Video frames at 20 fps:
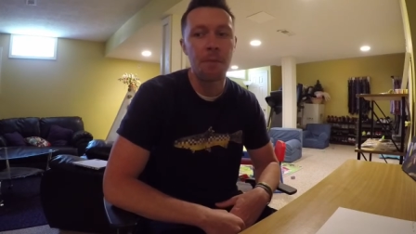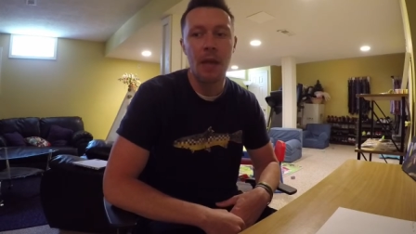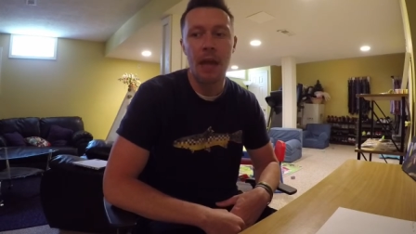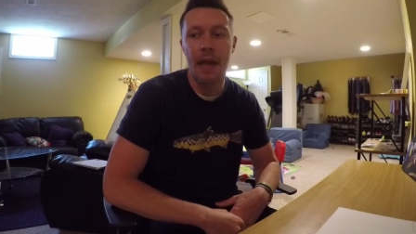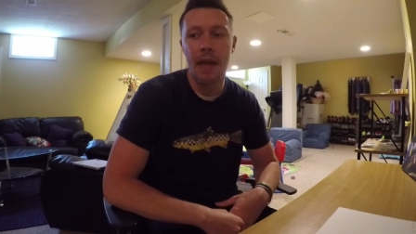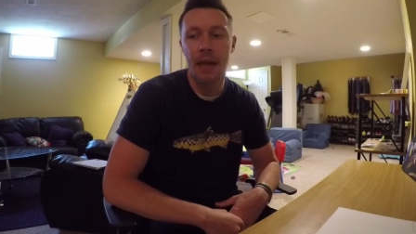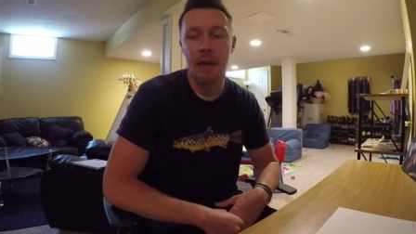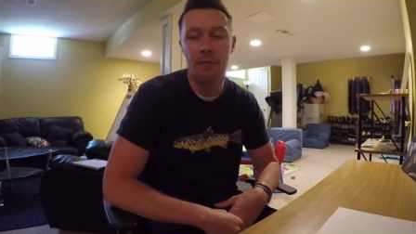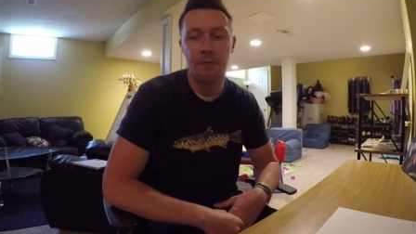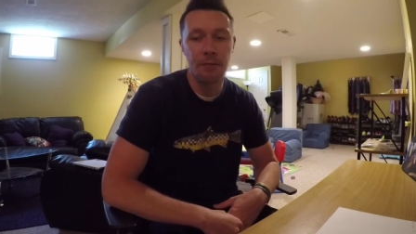
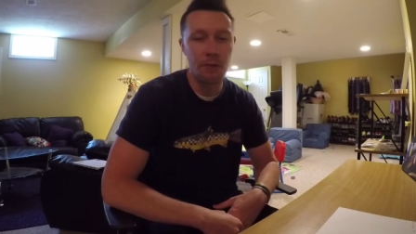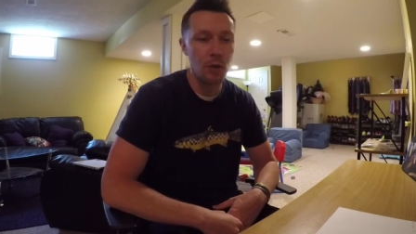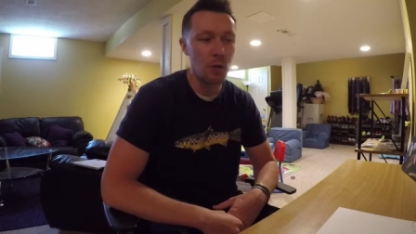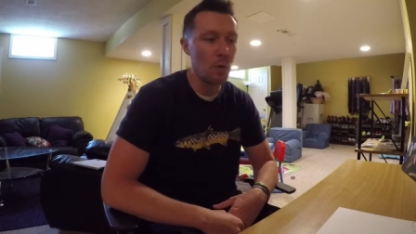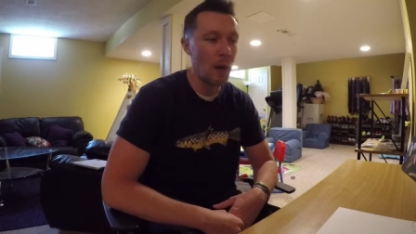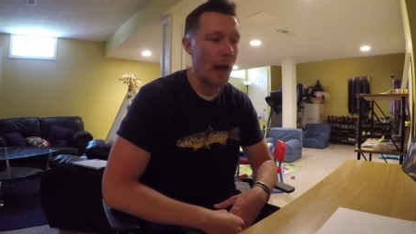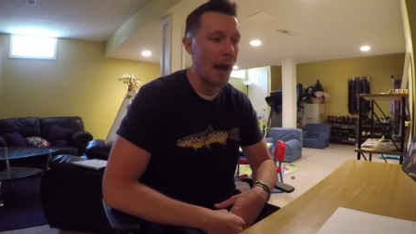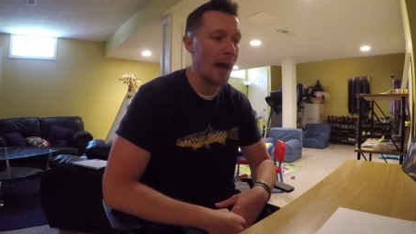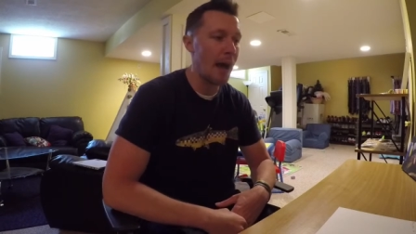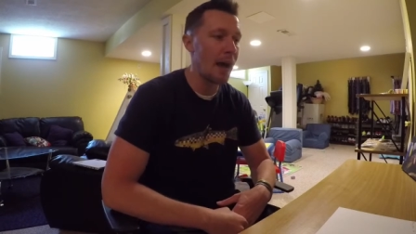If
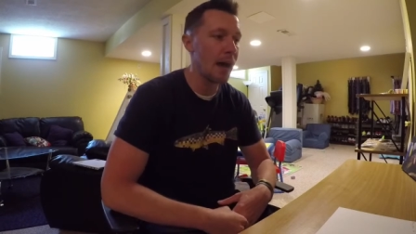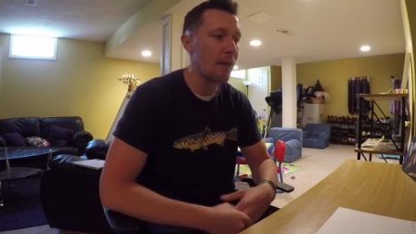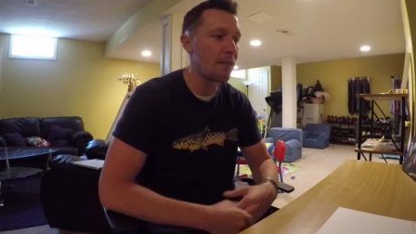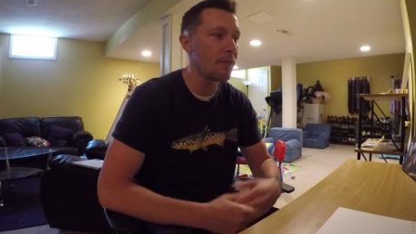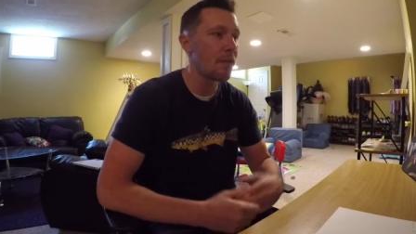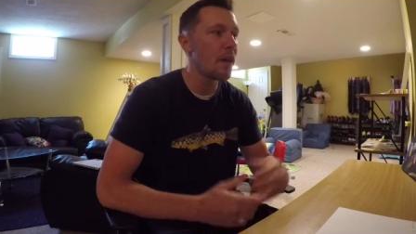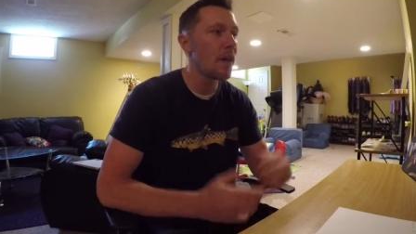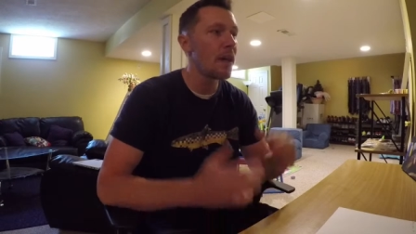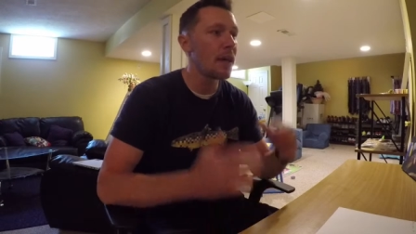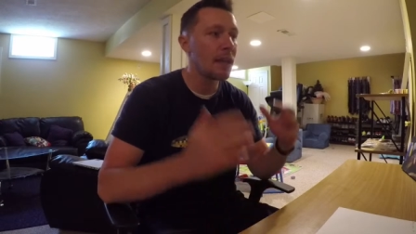you
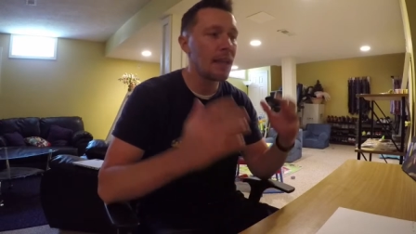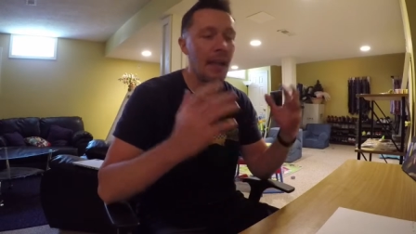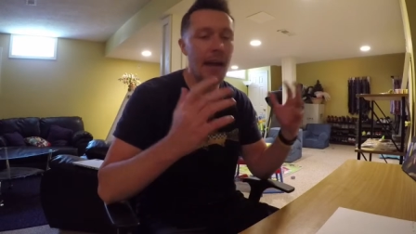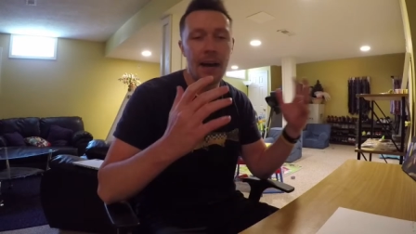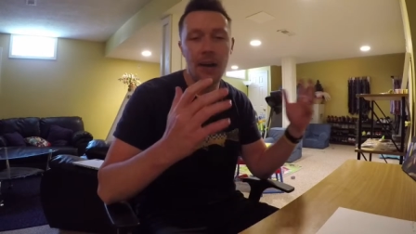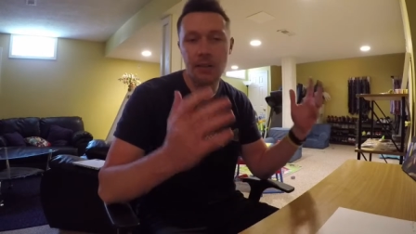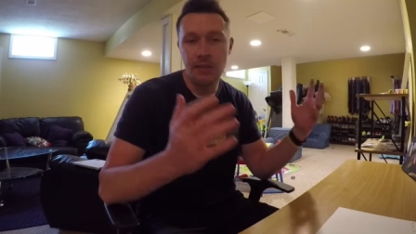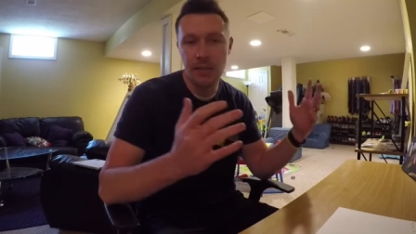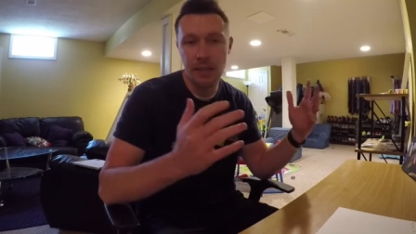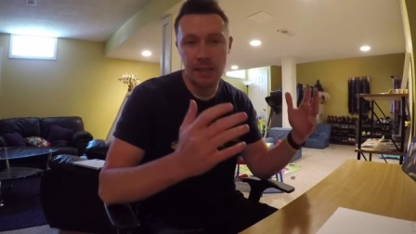have
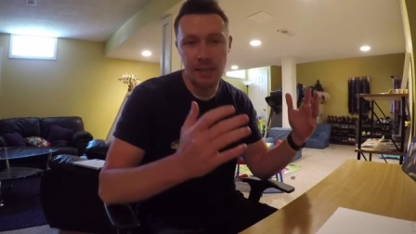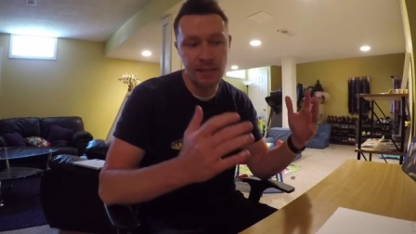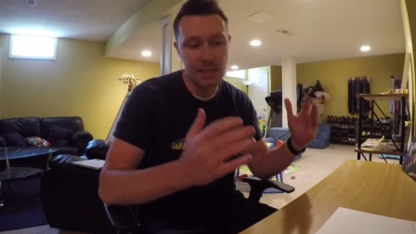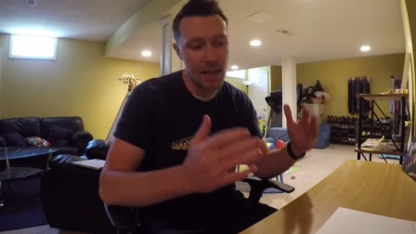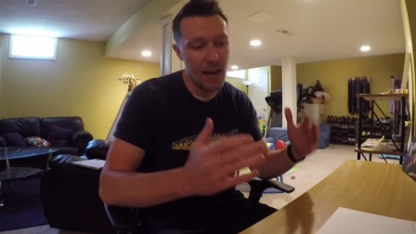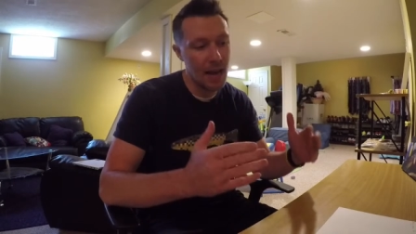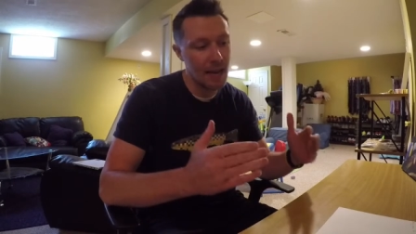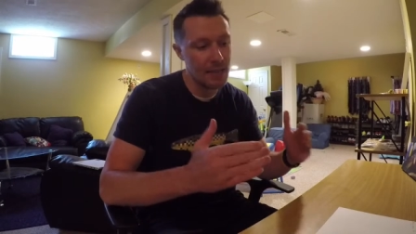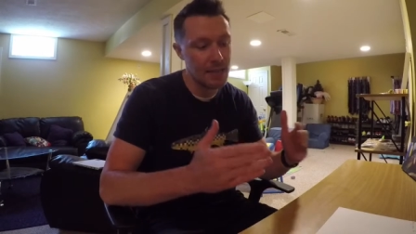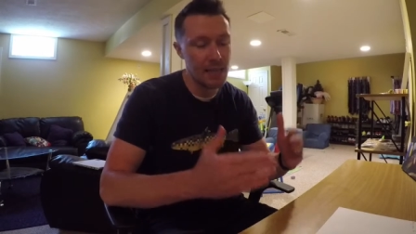clouds in the sky,